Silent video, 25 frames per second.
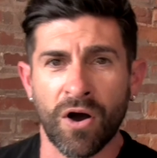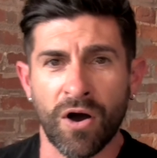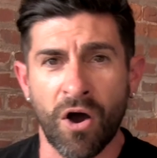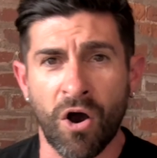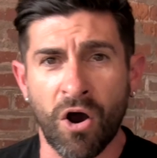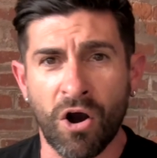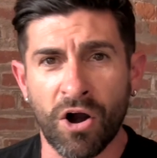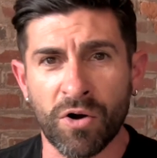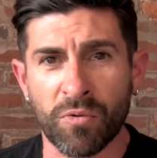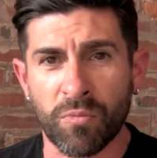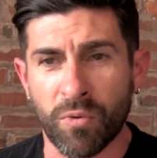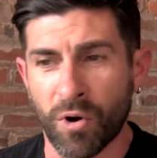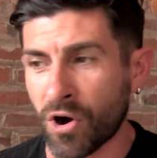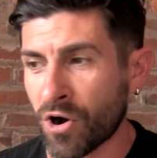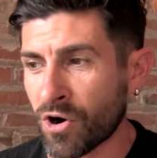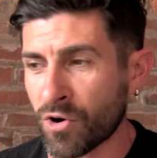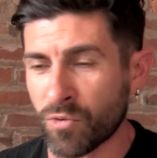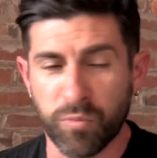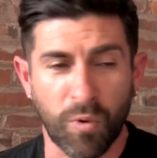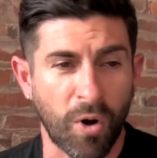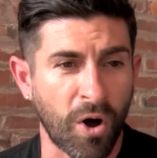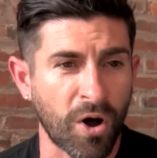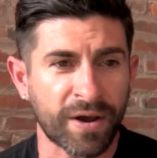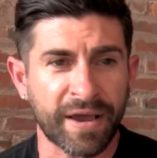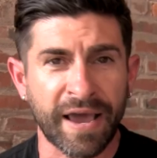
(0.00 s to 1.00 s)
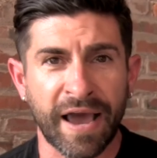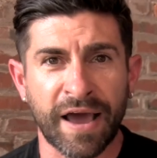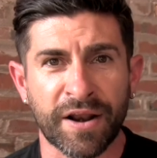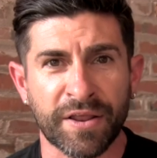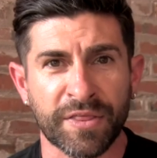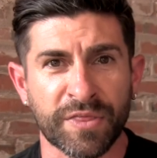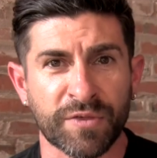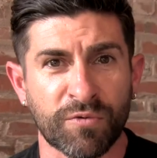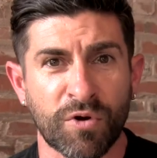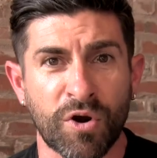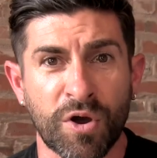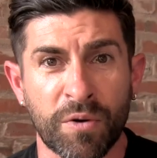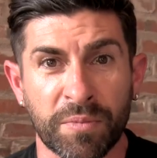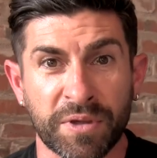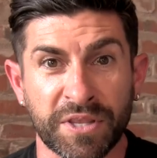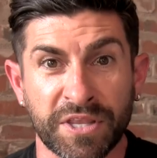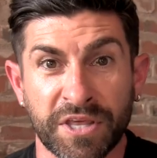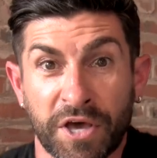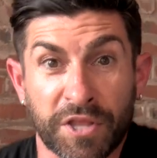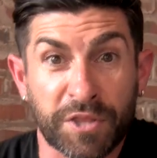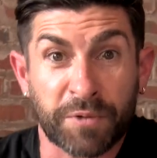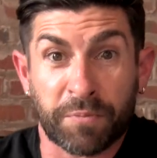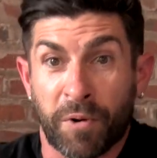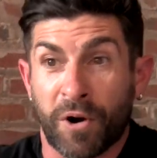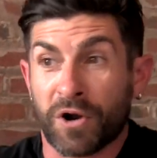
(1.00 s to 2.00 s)
R word, walk out of the room, and the
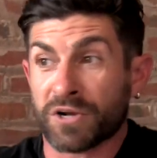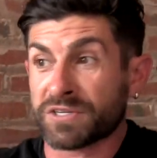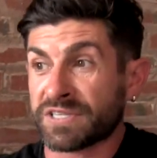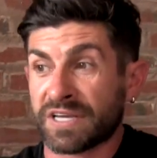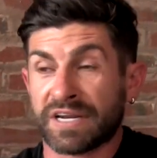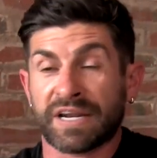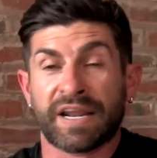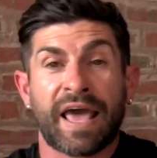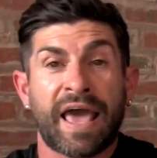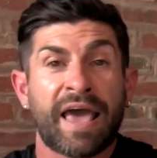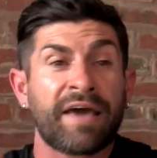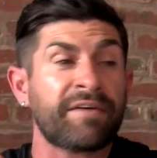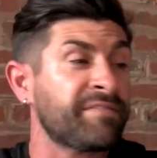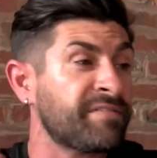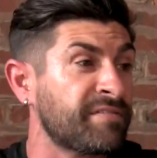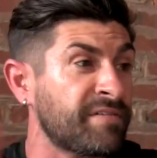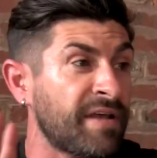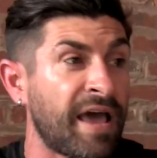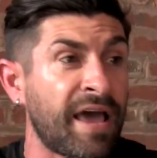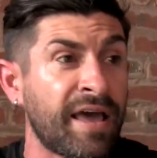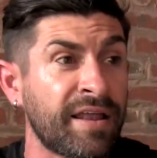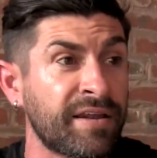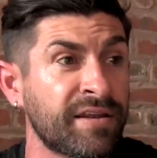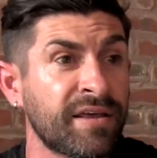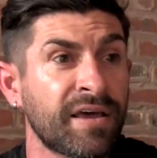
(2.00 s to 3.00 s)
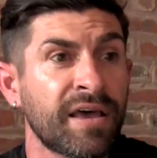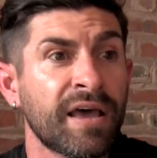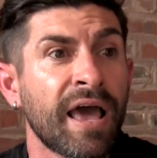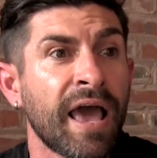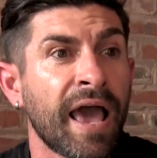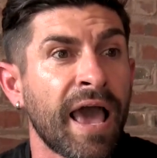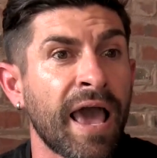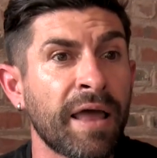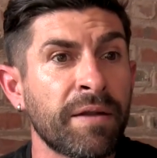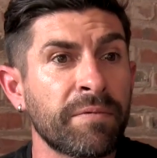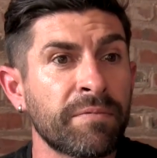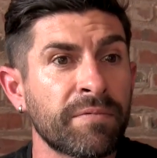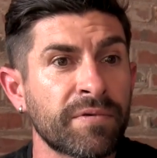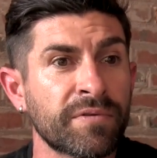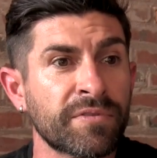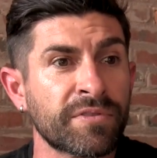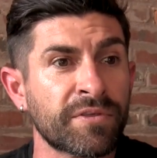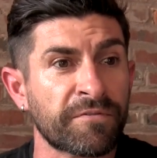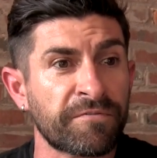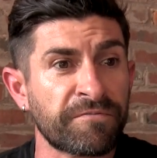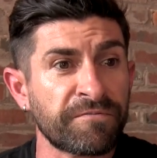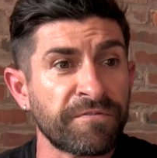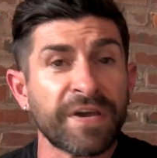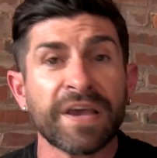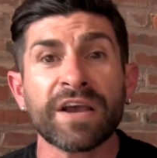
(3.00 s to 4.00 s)
other person, and, and, and
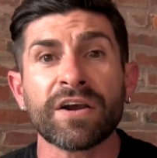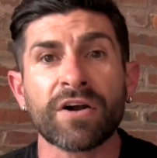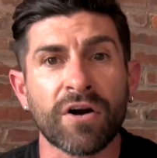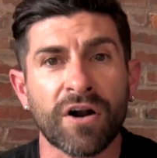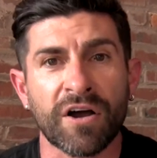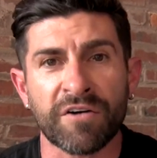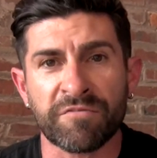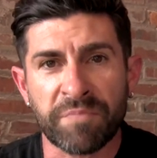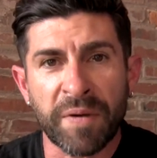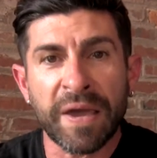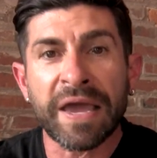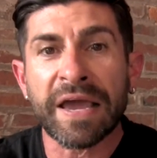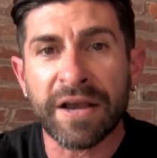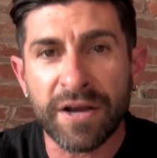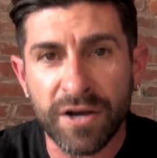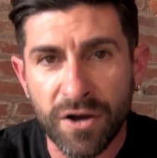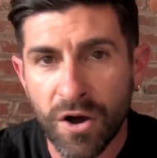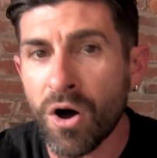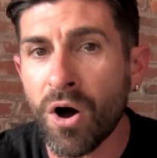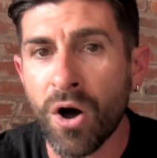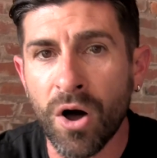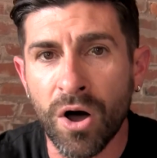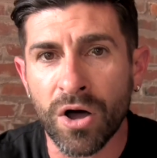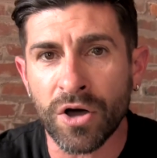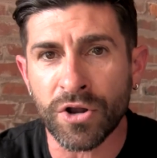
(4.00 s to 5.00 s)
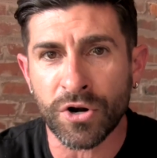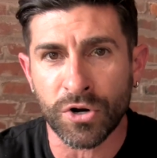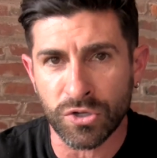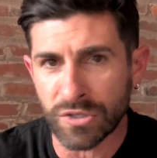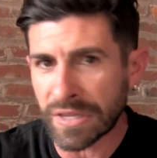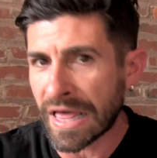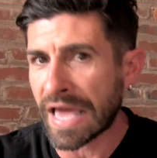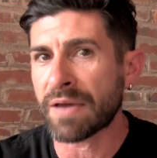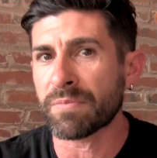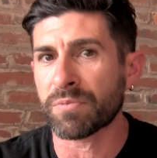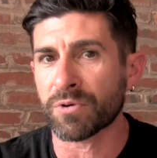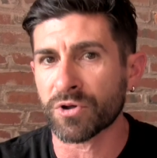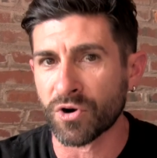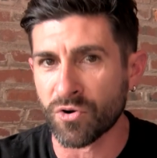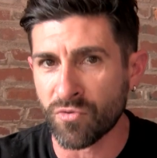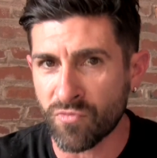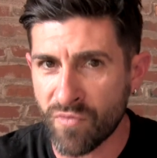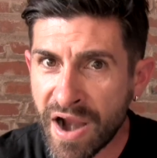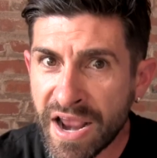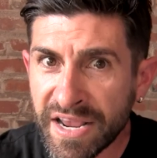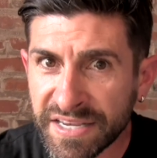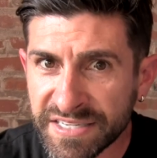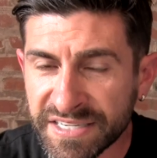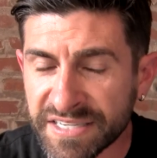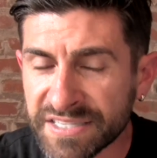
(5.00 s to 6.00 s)
the fear of being called or labeled a
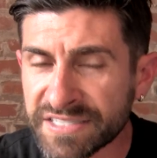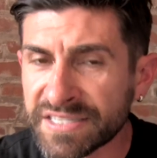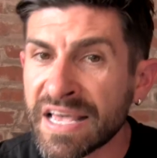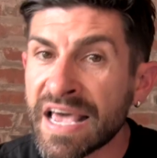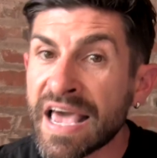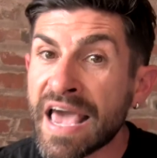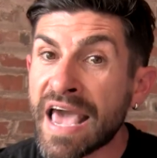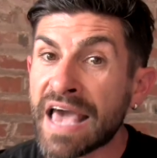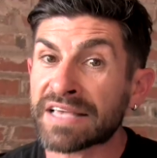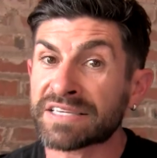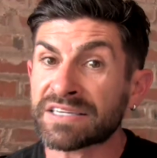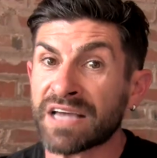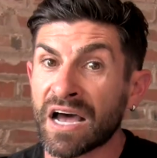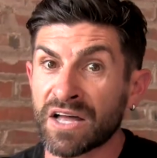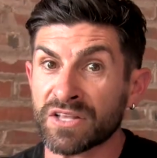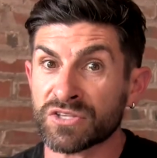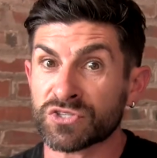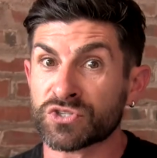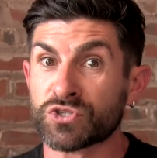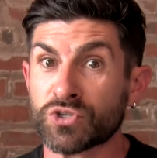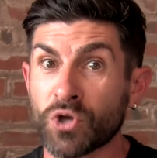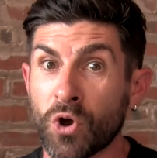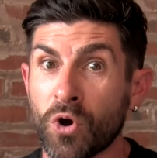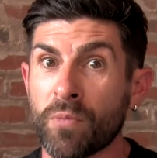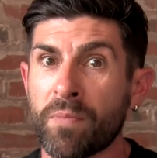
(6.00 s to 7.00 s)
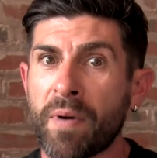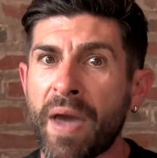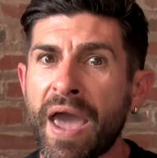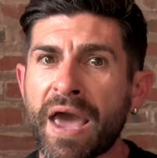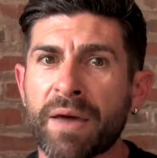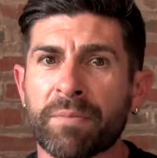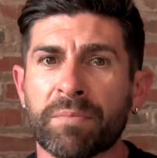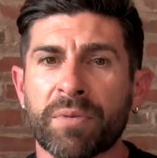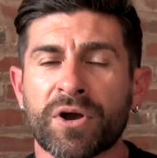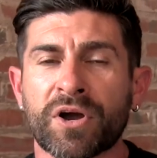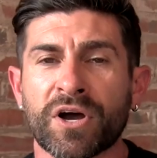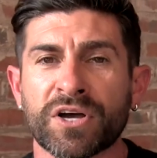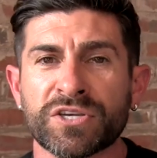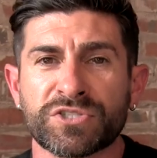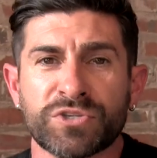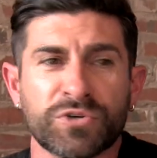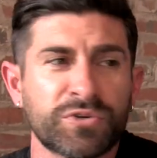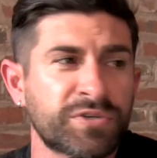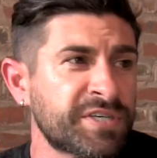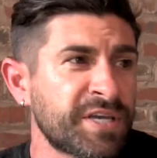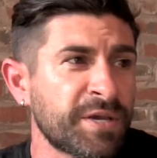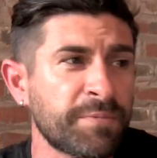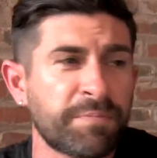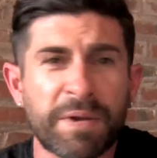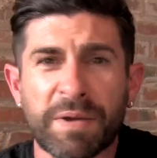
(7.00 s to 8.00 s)
racist has gotten so bad because you
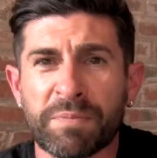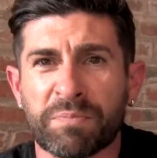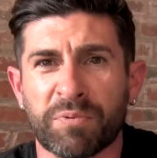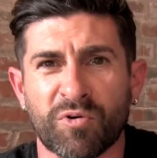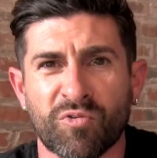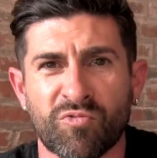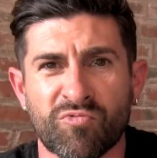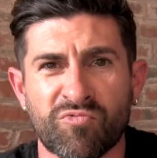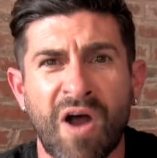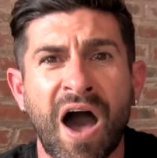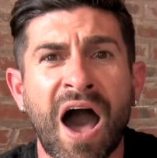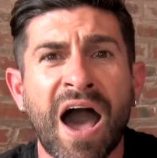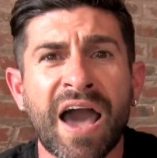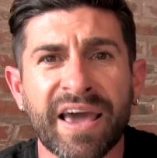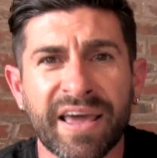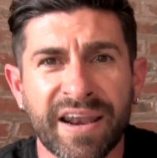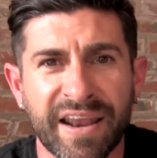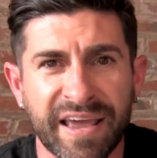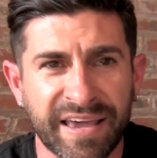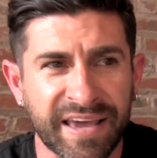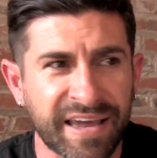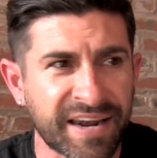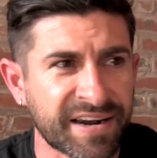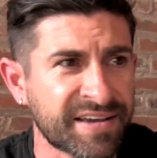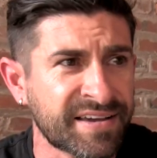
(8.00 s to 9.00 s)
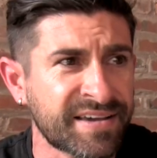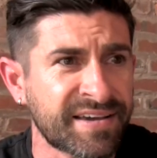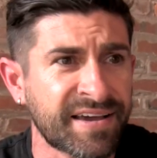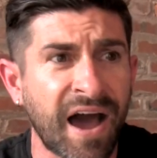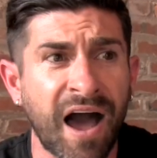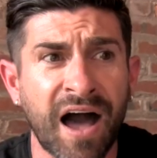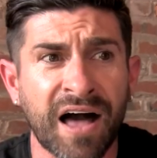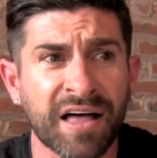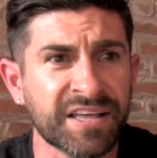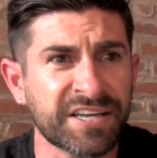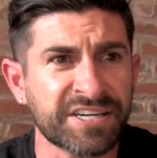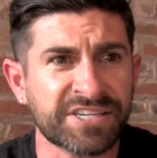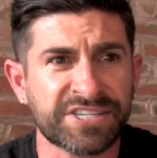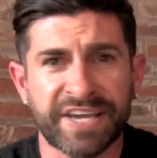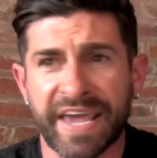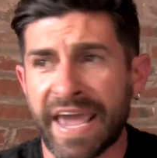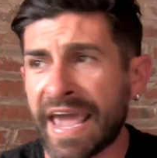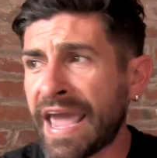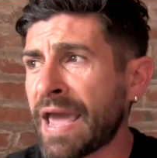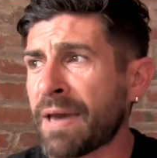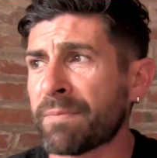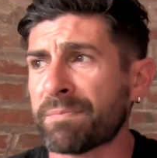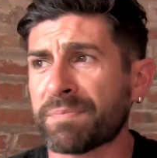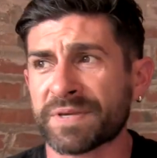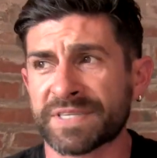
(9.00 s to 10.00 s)
see people rioting at college
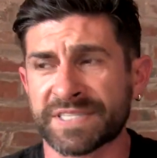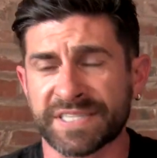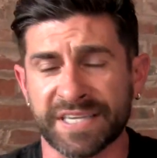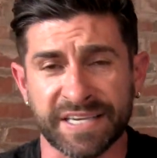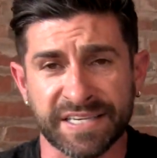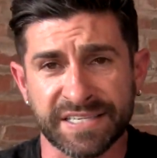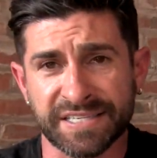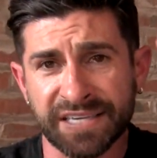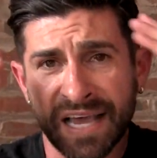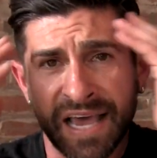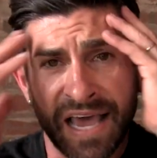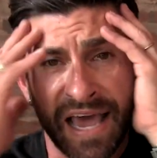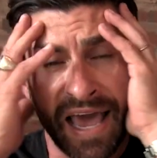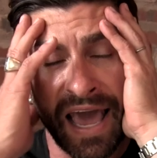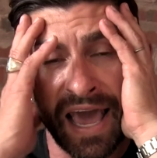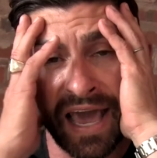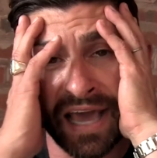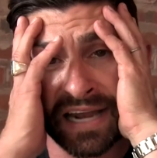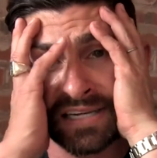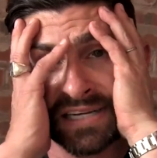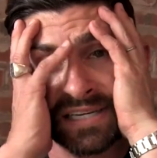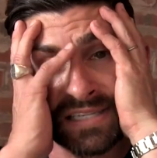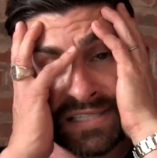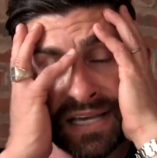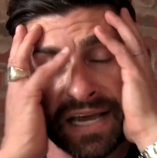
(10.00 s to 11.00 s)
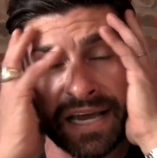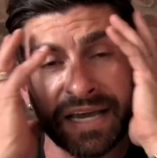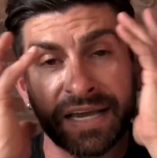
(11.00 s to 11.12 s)
campuses and just